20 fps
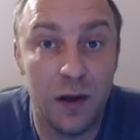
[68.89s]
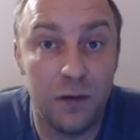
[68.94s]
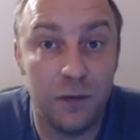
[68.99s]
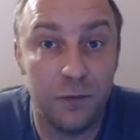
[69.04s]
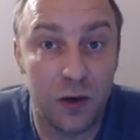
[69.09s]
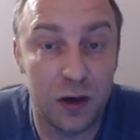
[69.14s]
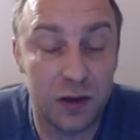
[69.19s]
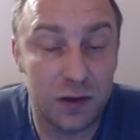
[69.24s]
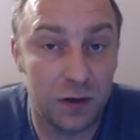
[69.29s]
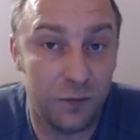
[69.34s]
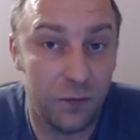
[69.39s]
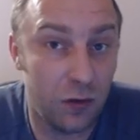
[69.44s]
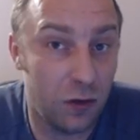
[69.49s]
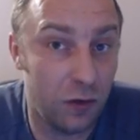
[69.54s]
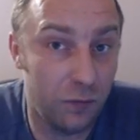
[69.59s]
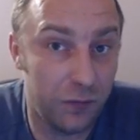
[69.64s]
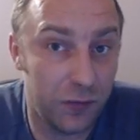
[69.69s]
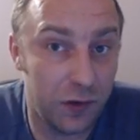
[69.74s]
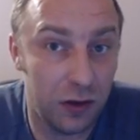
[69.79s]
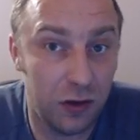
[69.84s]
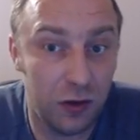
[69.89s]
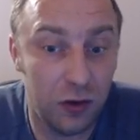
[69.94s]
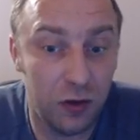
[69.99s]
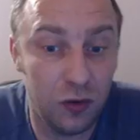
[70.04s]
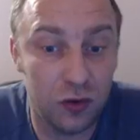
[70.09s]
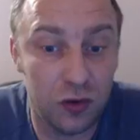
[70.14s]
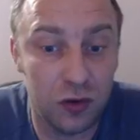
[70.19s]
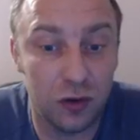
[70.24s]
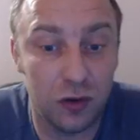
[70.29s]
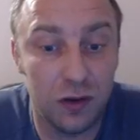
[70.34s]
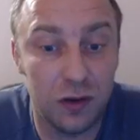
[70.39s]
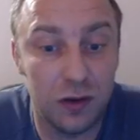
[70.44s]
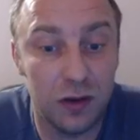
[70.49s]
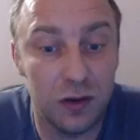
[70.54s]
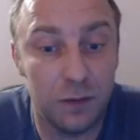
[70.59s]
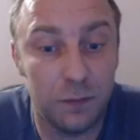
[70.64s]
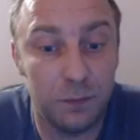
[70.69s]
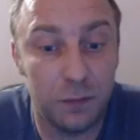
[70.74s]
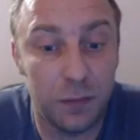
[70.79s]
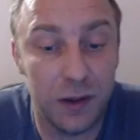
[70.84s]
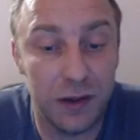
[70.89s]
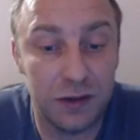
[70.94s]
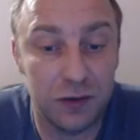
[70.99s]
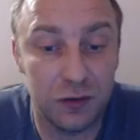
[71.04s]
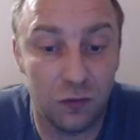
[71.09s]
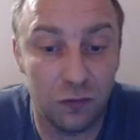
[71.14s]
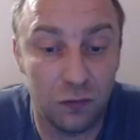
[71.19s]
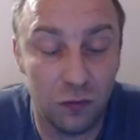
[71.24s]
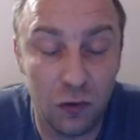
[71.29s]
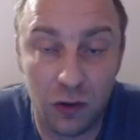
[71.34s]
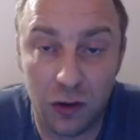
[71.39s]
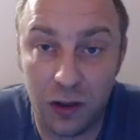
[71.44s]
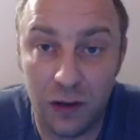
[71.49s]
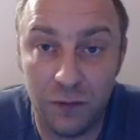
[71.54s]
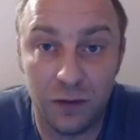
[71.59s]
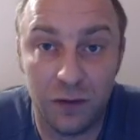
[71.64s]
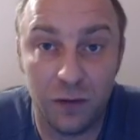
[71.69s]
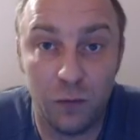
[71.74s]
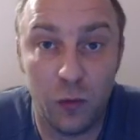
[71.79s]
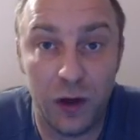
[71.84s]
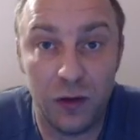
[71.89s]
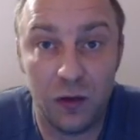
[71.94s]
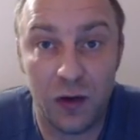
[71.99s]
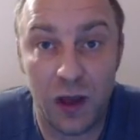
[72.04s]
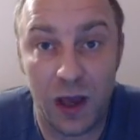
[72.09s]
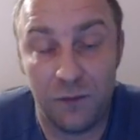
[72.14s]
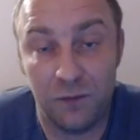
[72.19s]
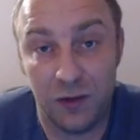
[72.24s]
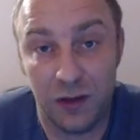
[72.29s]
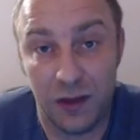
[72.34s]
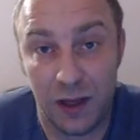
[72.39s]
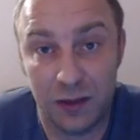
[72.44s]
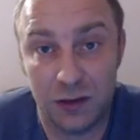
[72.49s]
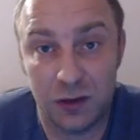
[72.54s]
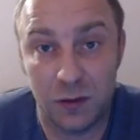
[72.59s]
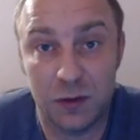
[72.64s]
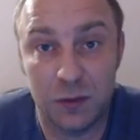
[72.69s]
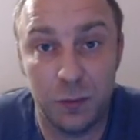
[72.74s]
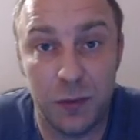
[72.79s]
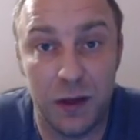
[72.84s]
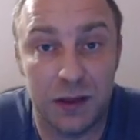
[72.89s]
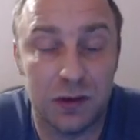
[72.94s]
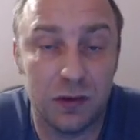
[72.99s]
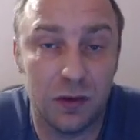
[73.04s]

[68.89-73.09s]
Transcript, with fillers: First of all, you should uh, place your rook lift when you have gained some space.